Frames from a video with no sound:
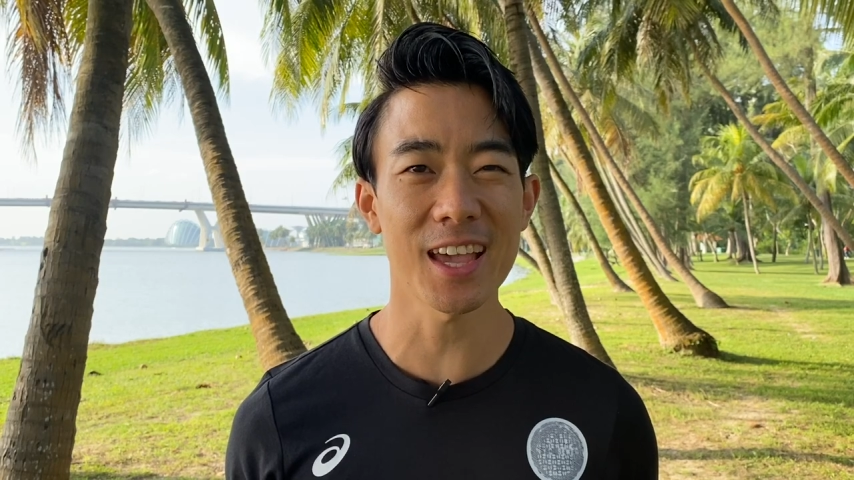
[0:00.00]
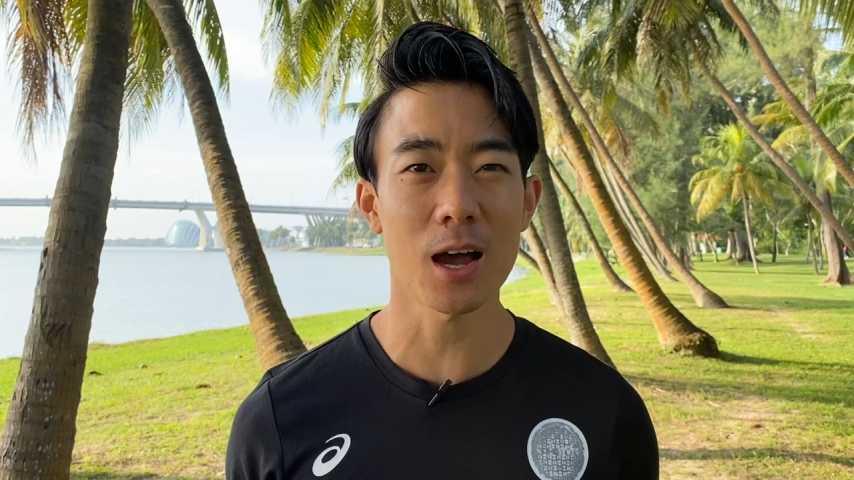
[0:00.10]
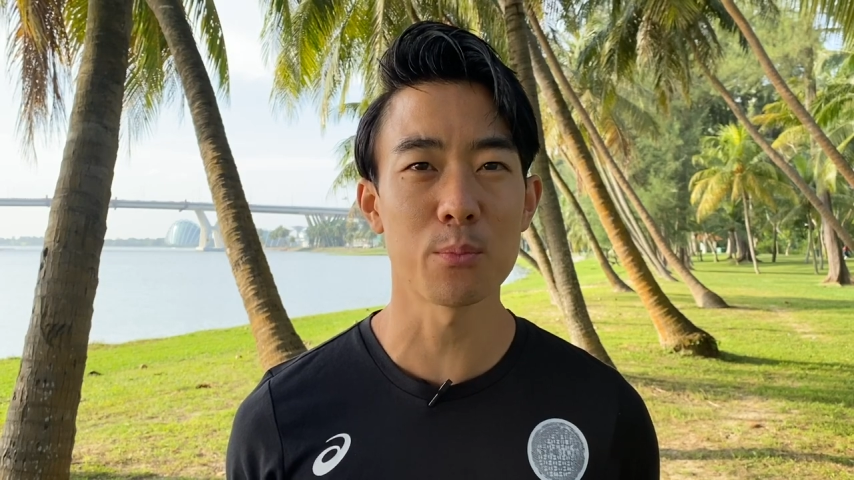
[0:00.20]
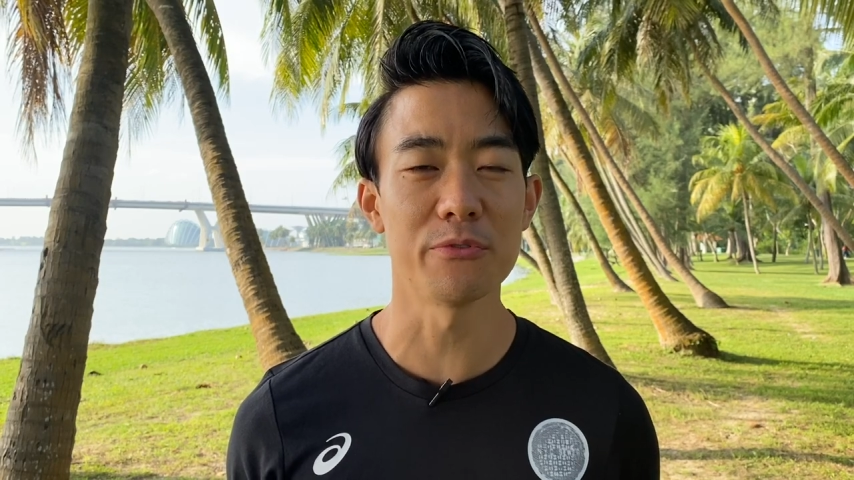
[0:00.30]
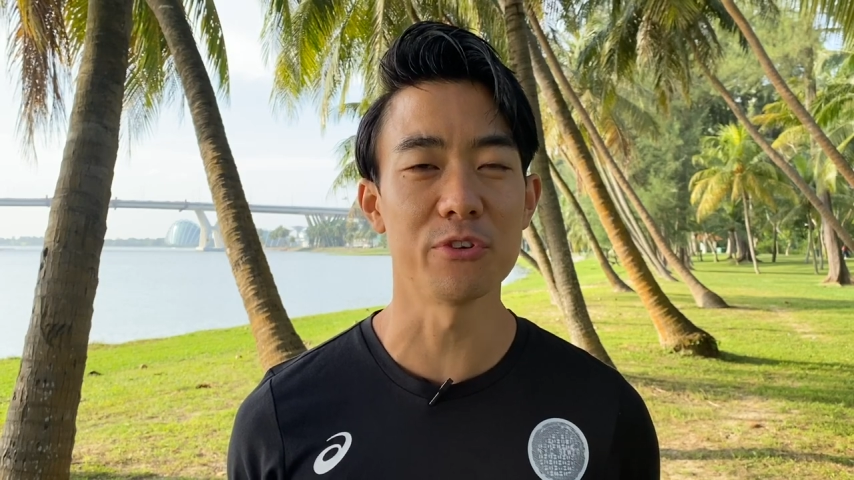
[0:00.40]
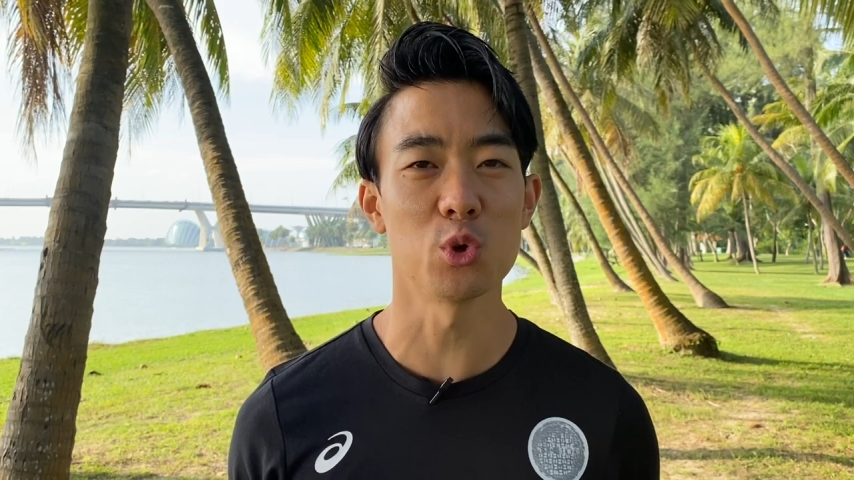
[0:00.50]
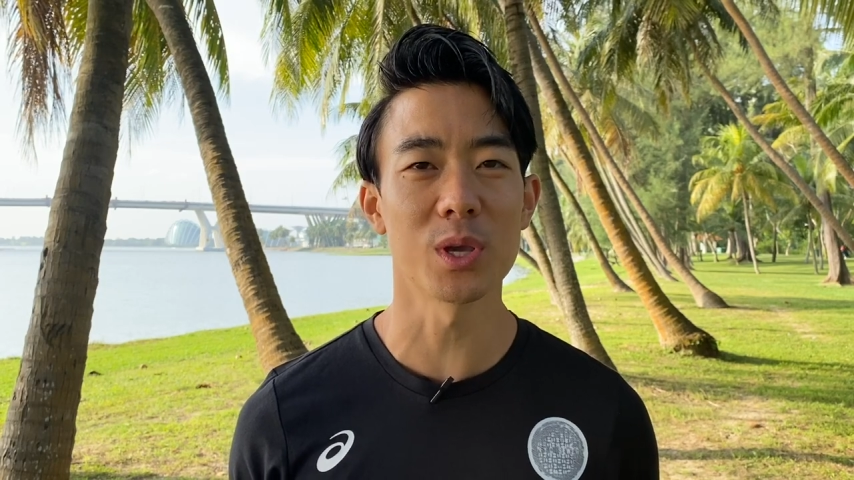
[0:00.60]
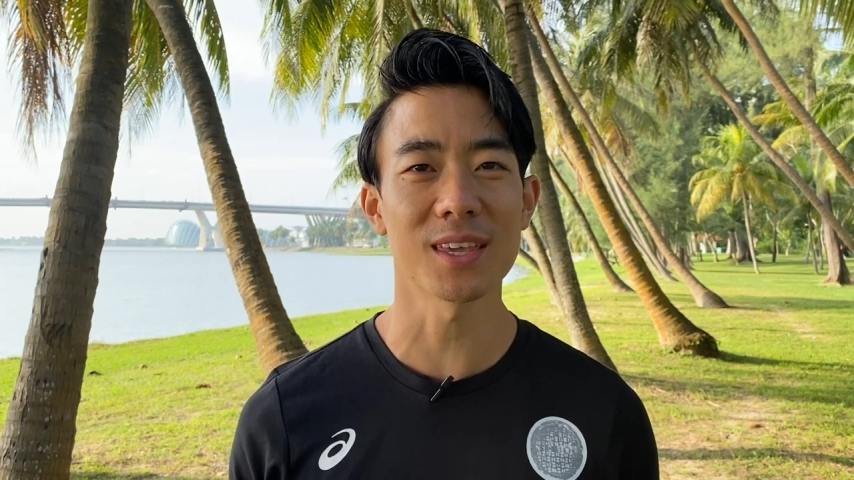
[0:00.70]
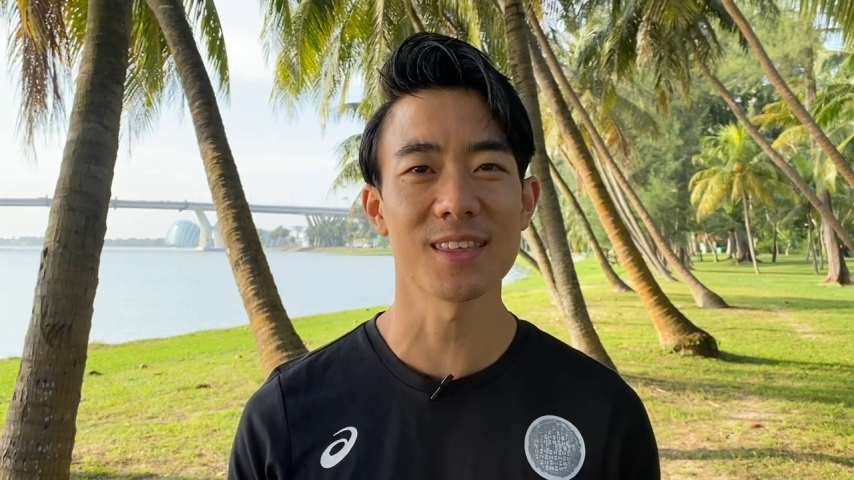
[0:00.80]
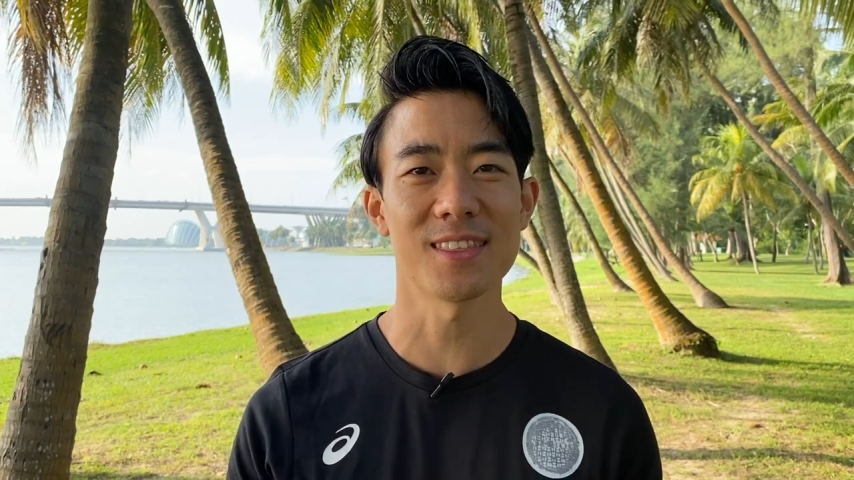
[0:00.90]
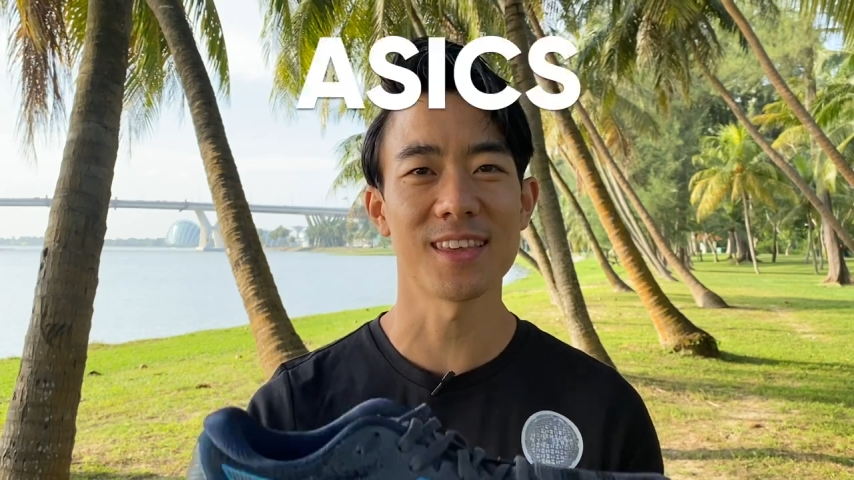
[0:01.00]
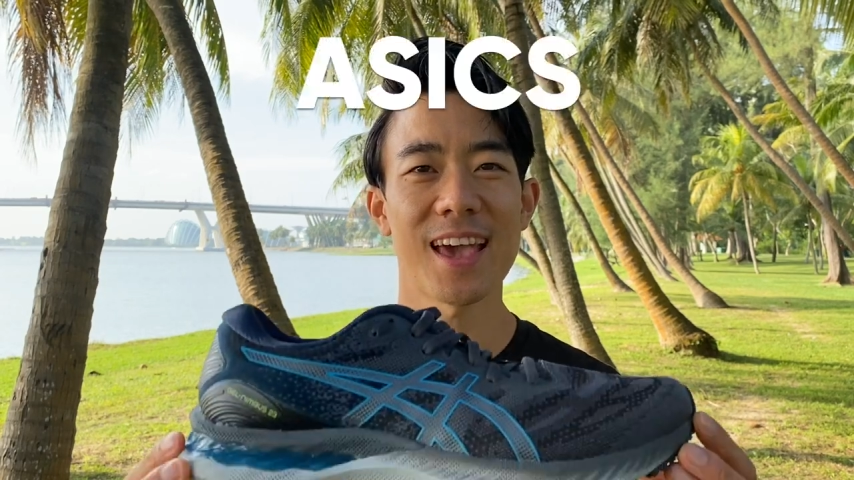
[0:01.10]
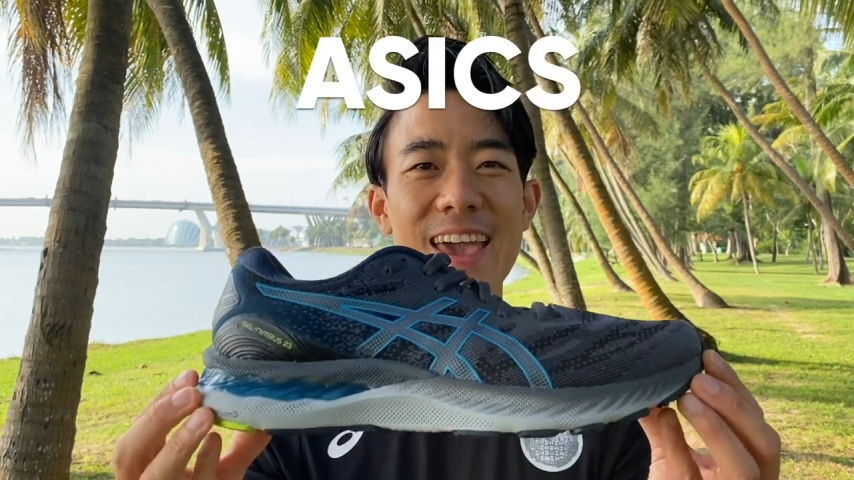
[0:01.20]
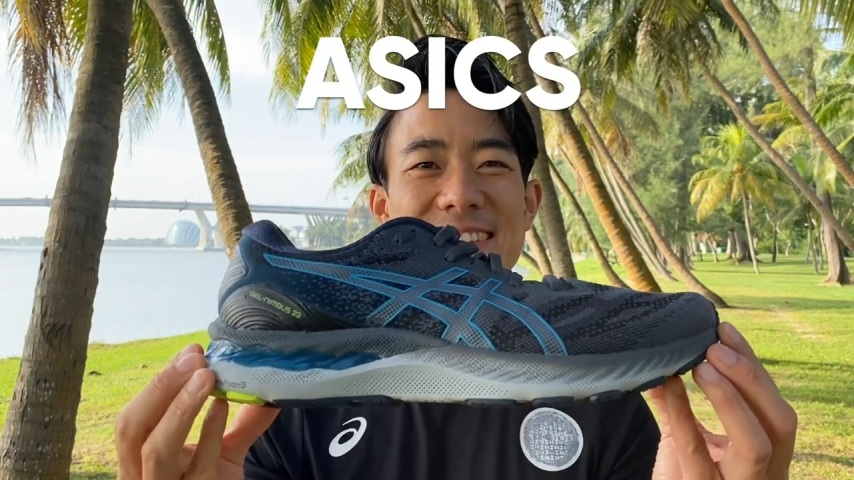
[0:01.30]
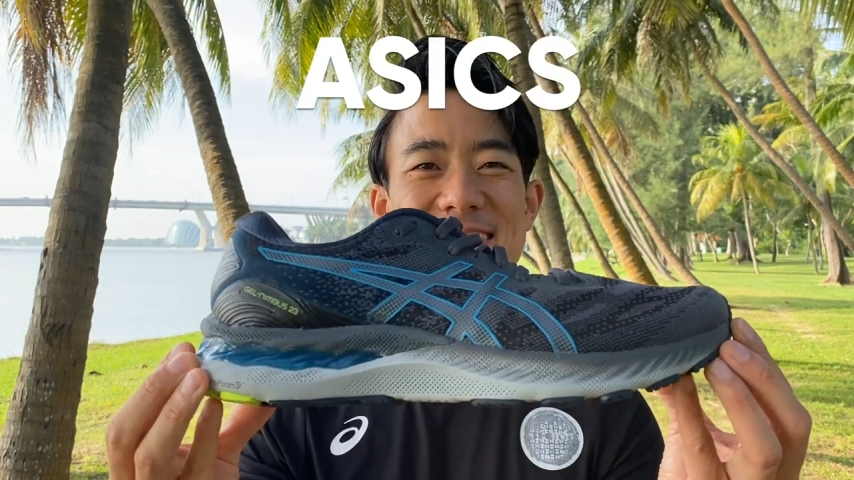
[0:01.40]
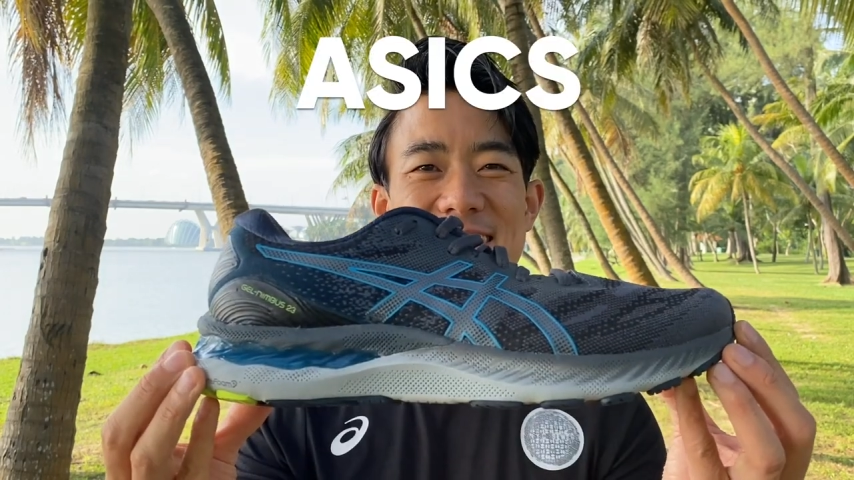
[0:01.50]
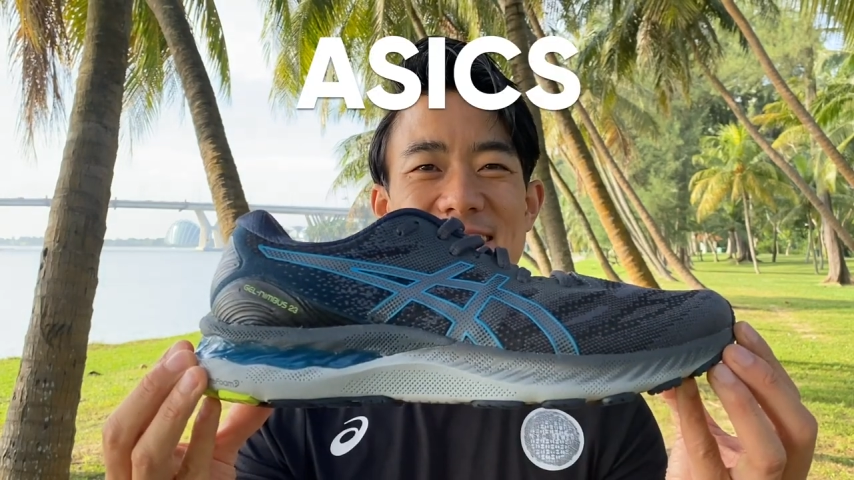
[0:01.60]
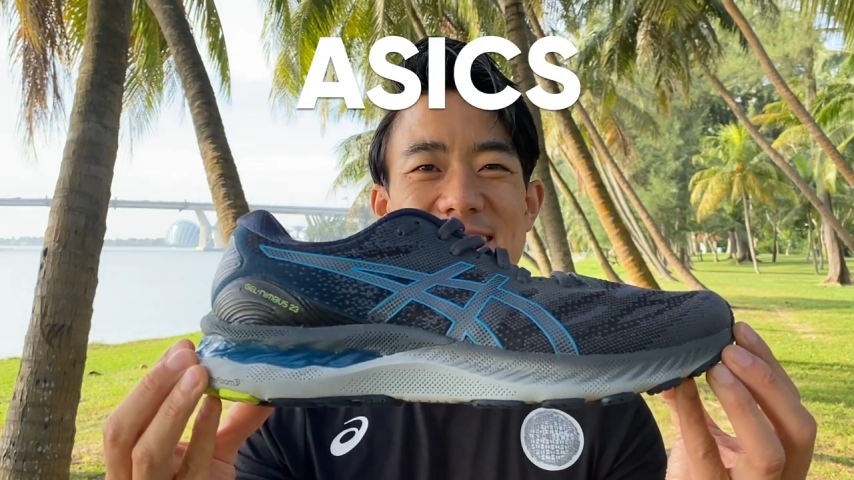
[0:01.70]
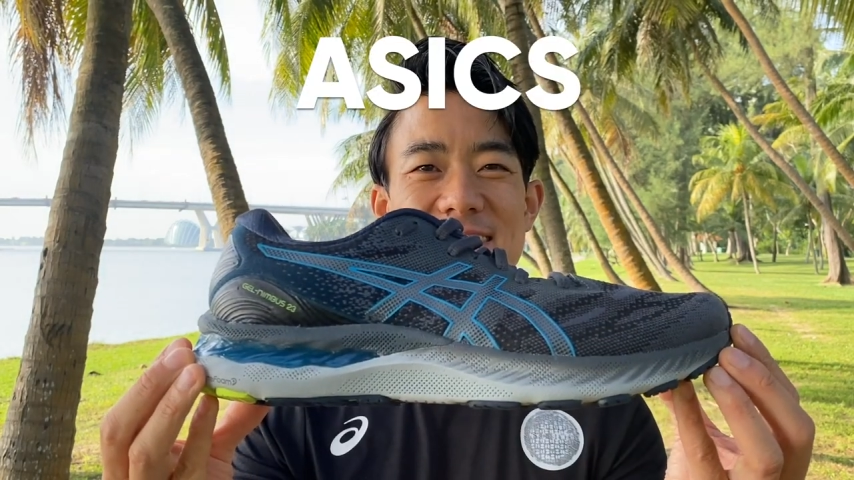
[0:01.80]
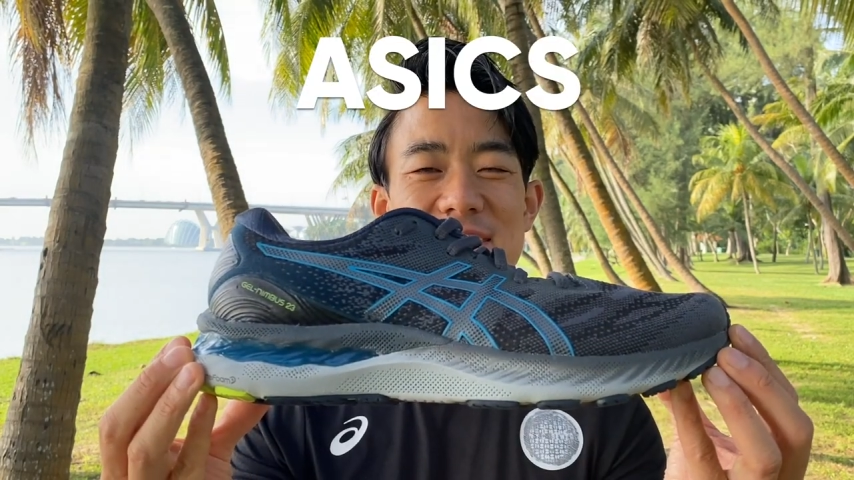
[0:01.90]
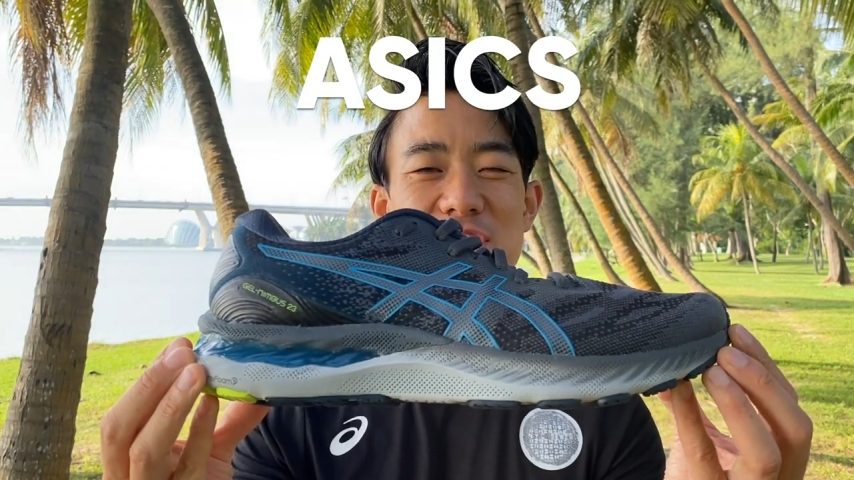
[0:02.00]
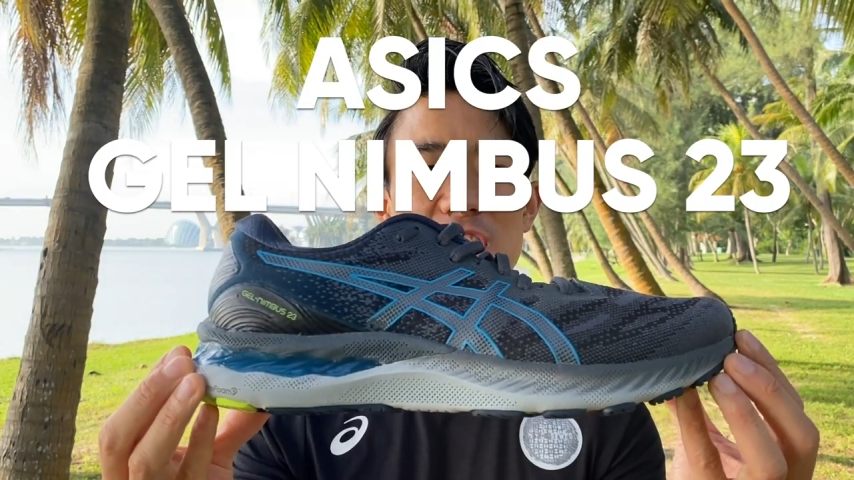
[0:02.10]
I'm reviewing the ASICS